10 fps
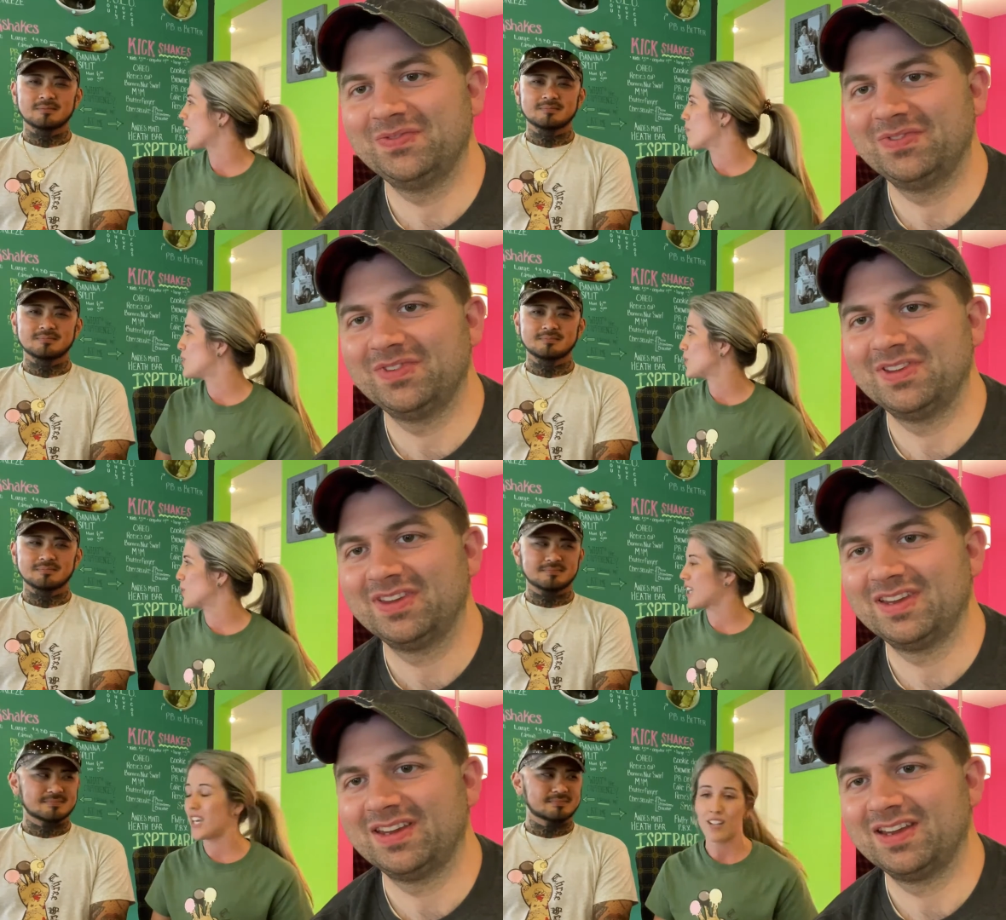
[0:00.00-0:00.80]
Speaker 1: said I would do
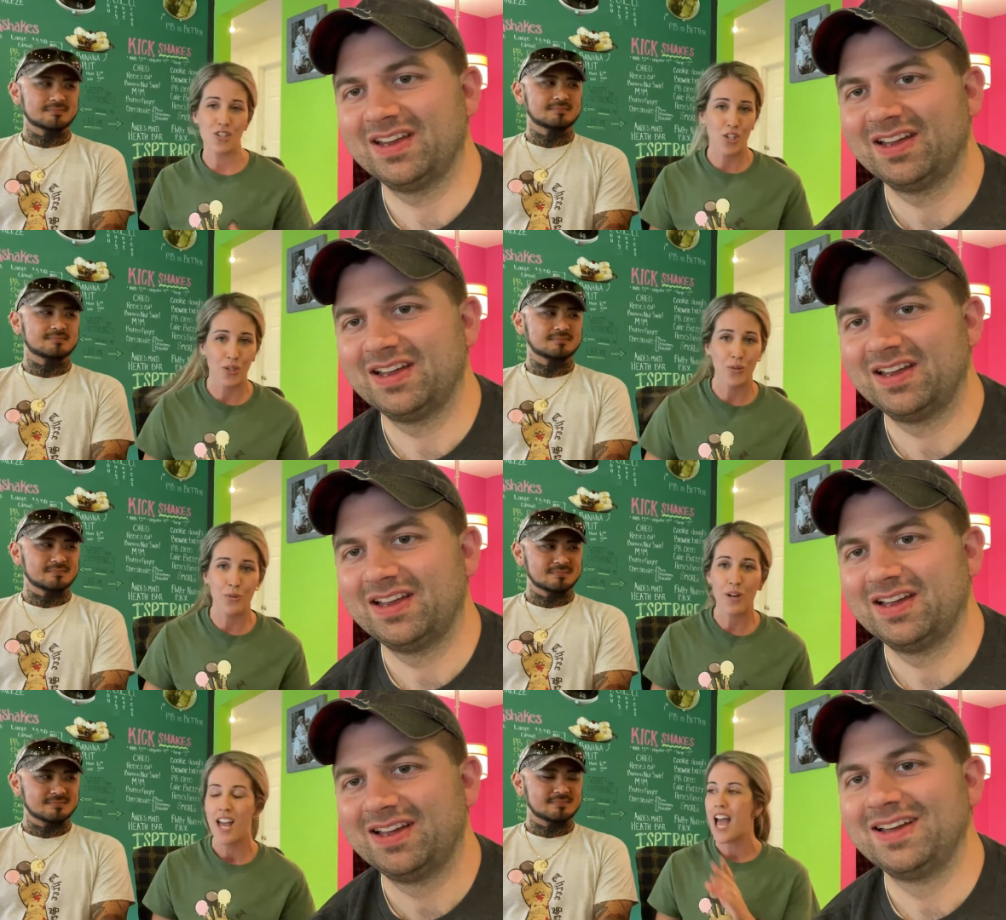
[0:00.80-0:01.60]
kick two.
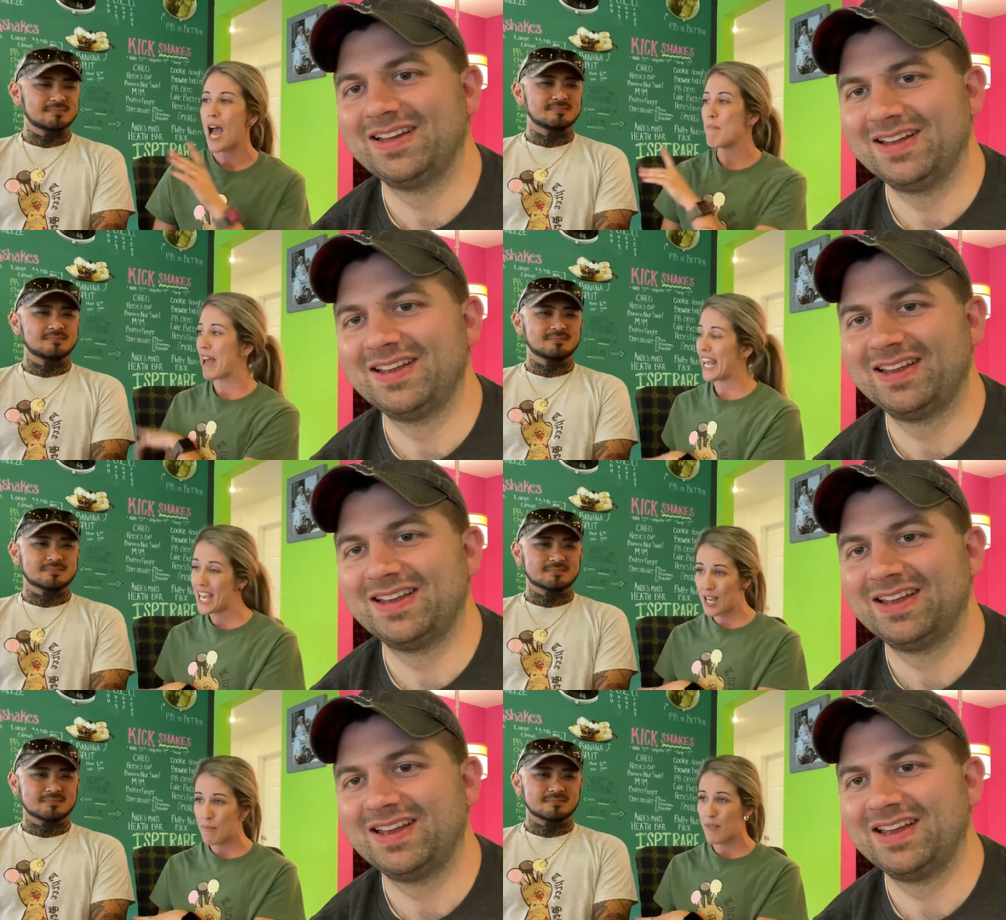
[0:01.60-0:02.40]
I met
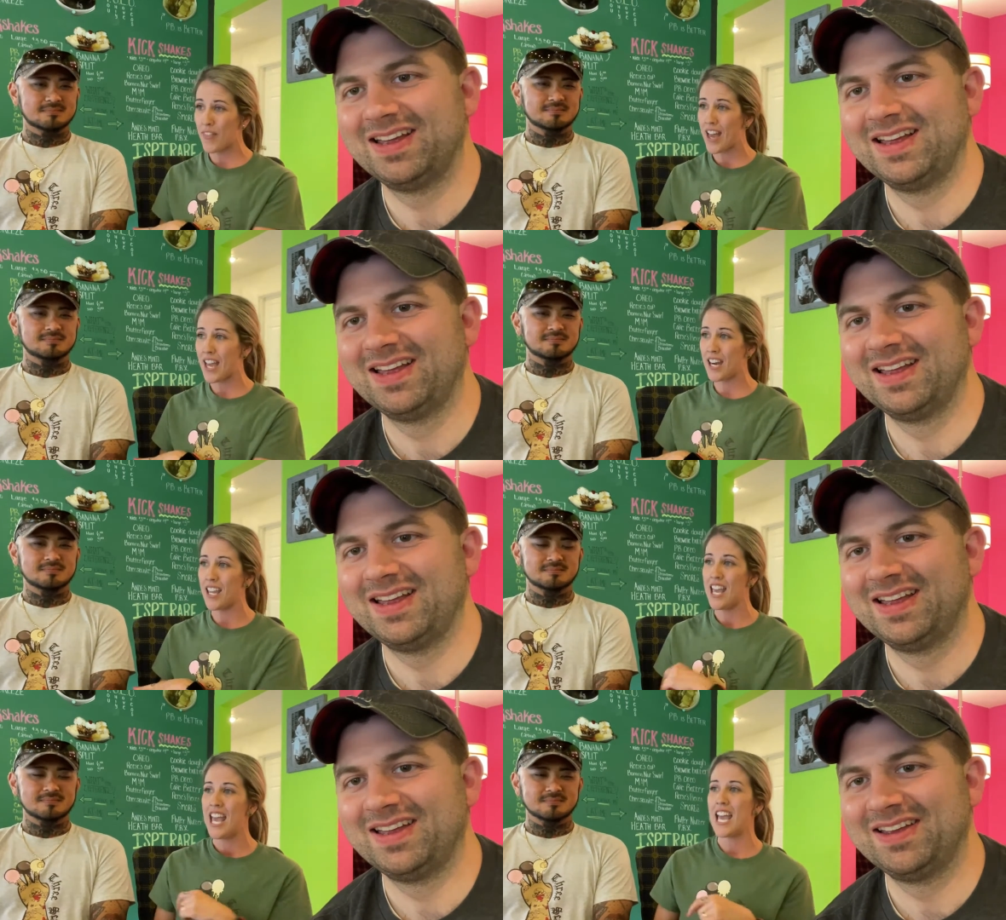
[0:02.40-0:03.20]
him then,
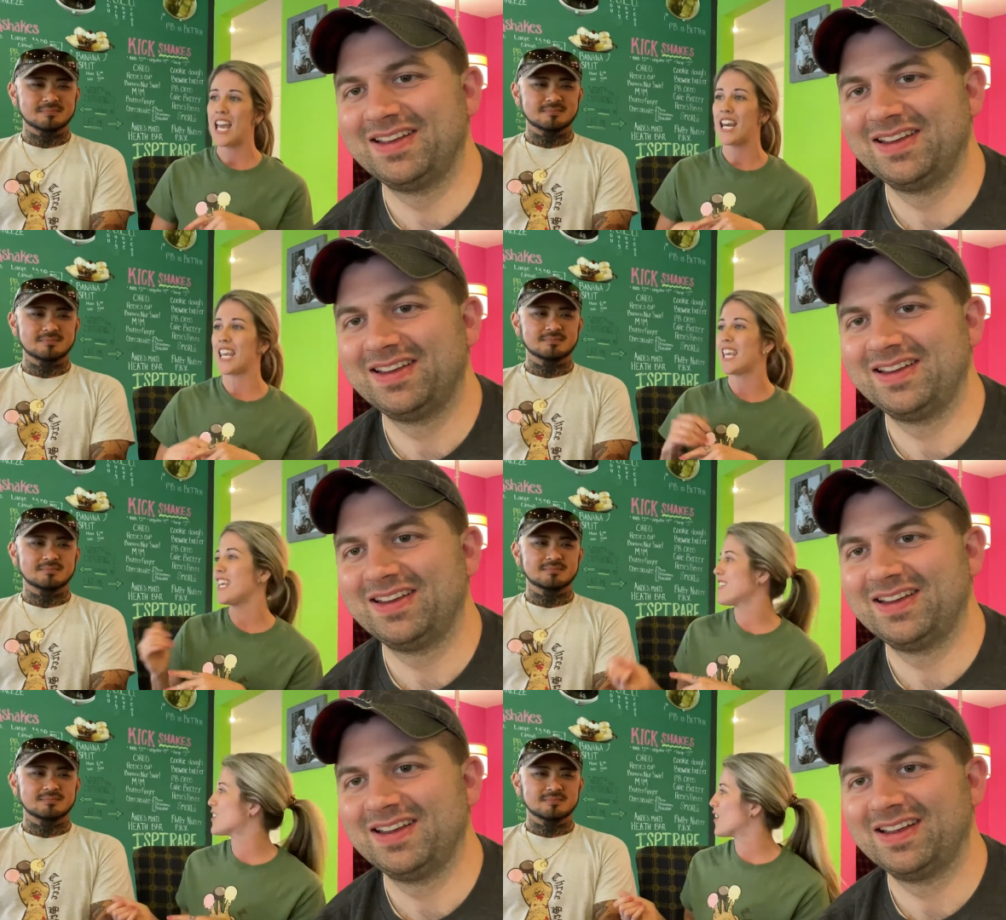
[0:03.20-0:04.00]
and he
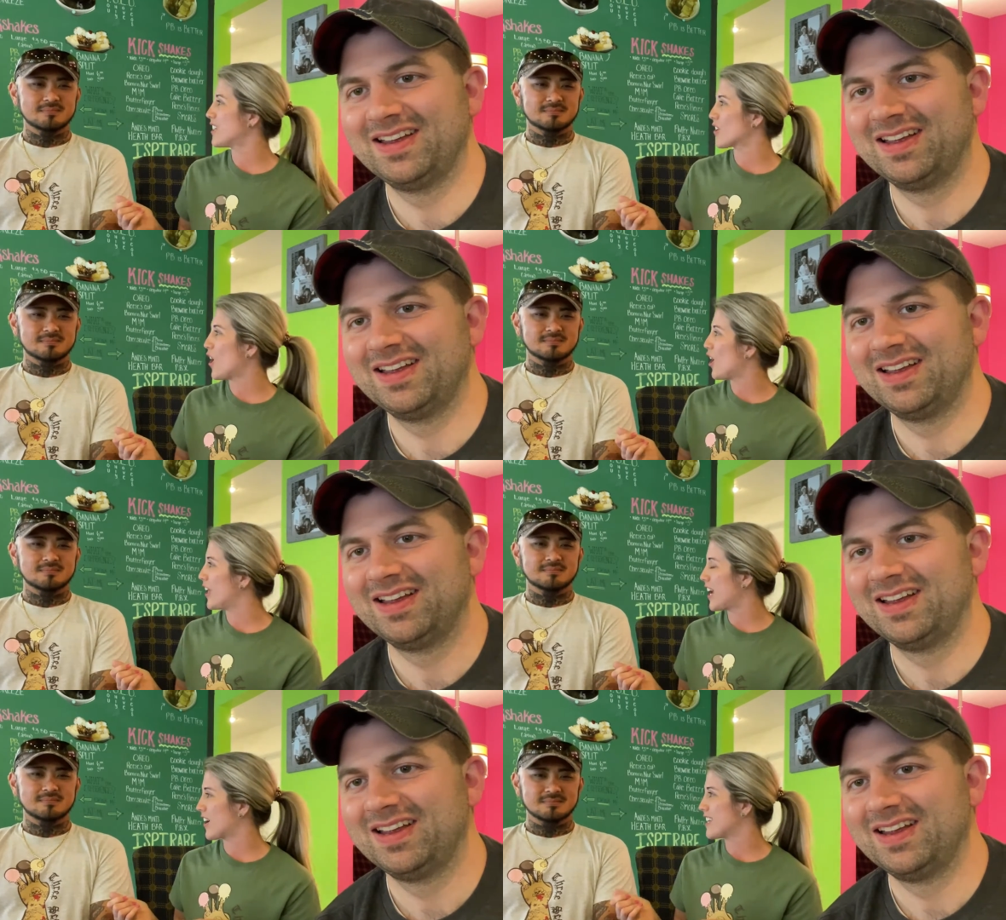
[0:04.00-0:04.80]
is all into
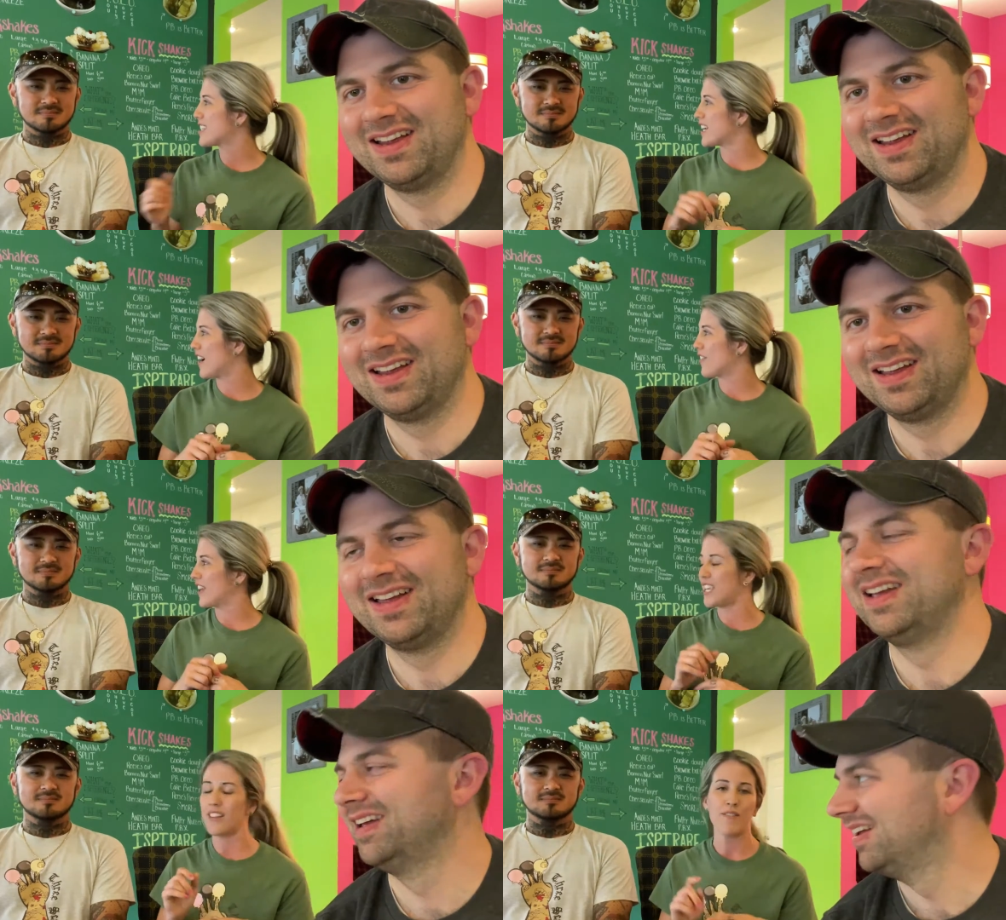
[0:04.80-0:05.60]
culinary stuff. Like
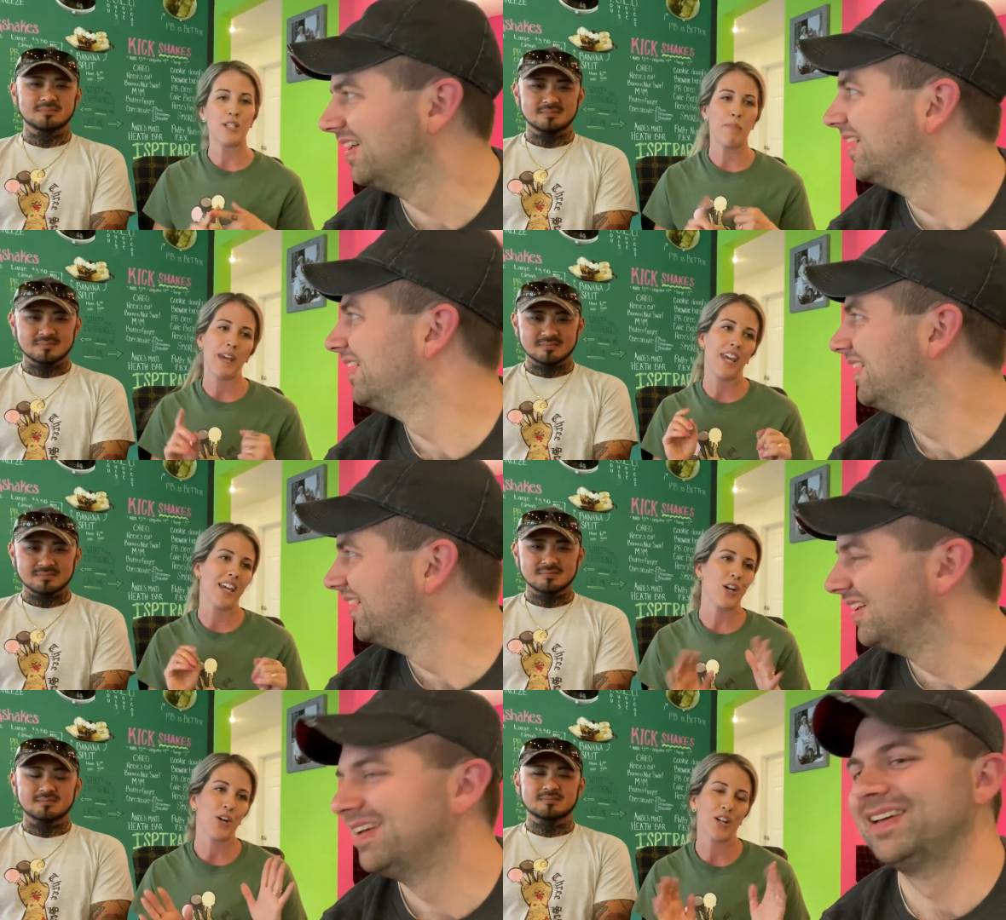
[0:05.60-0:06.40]
he loves to bake
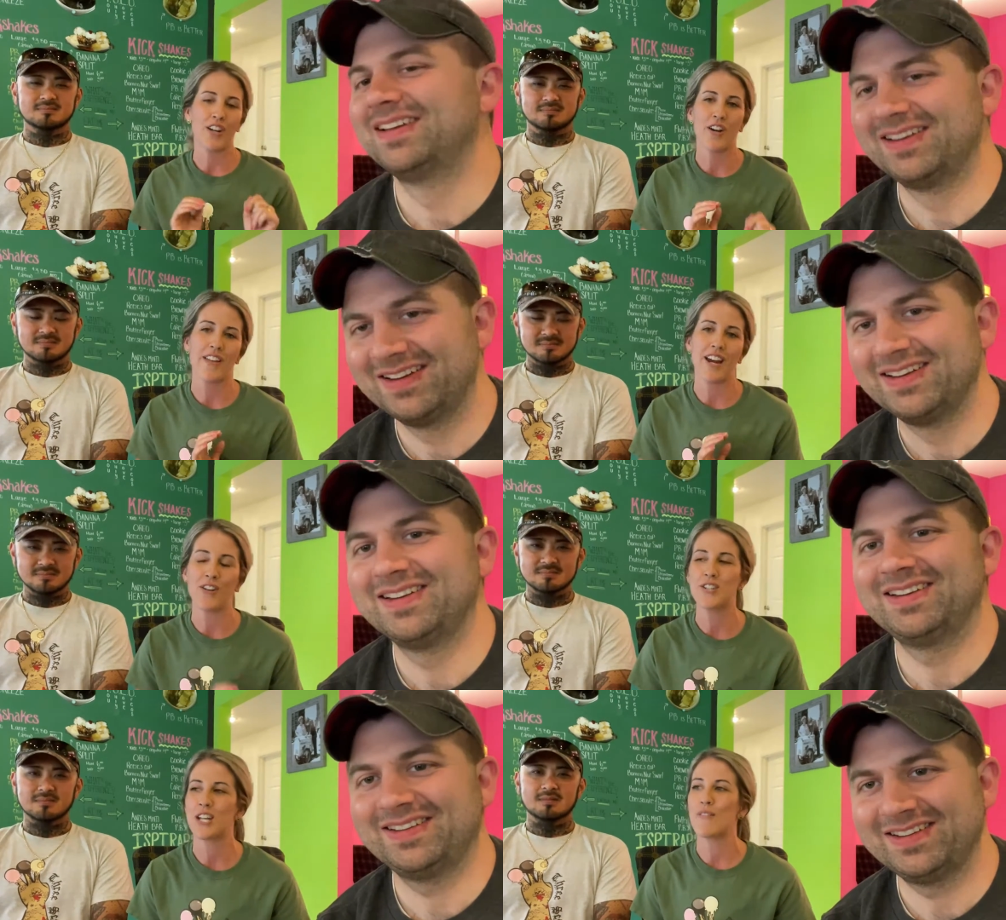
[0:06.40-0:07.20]
and cook and all that other
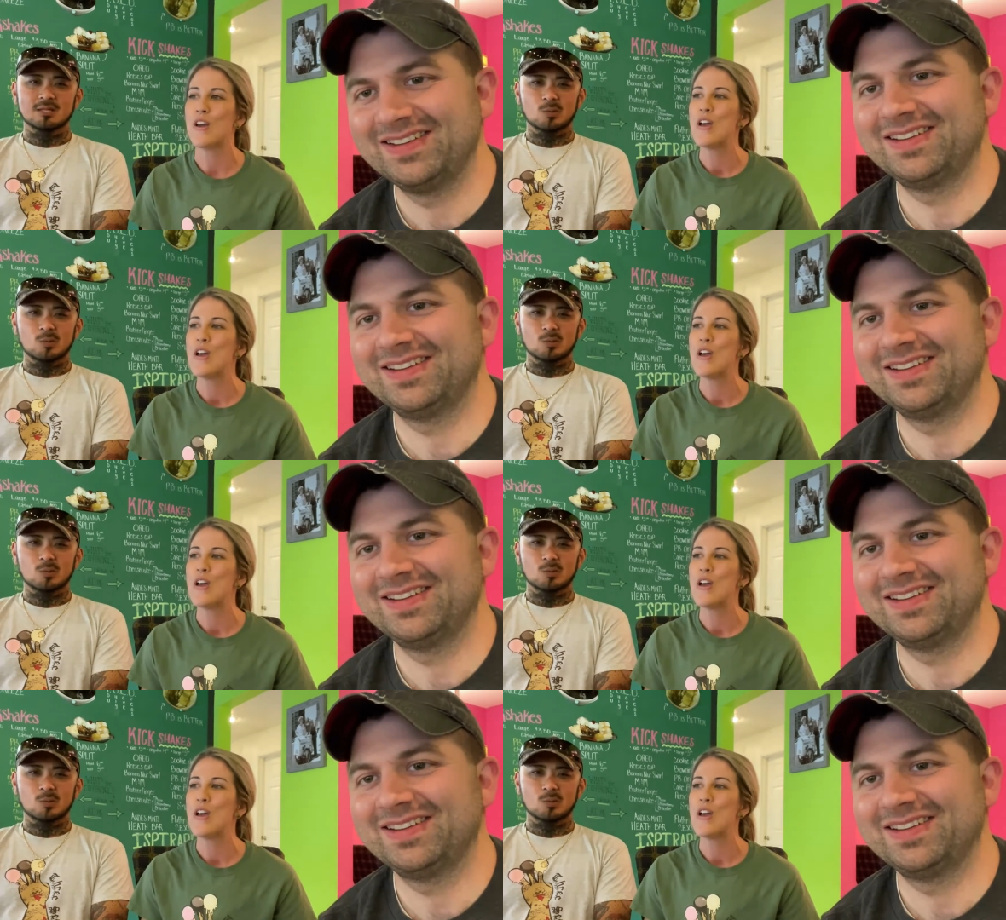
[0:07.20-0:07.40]
stuff.